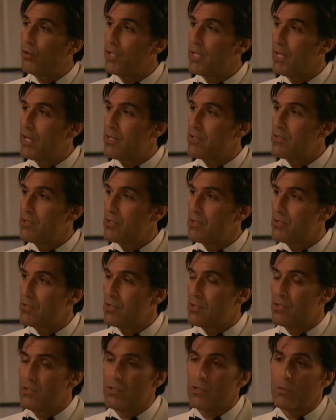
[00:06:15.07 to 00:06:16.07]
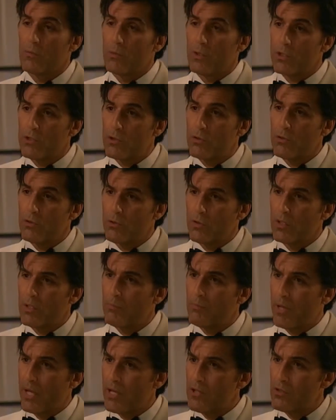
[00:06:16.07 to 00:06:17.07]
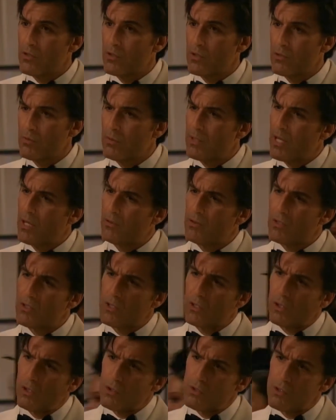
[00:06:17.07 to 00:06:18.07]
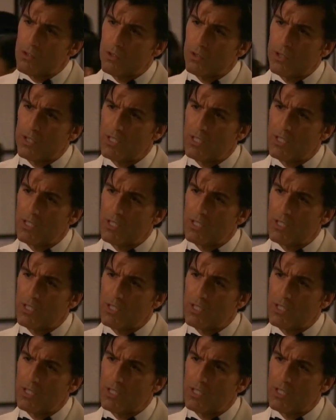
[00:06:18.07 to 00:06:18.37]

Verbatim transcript: the instances in which you treated patients without disclosing your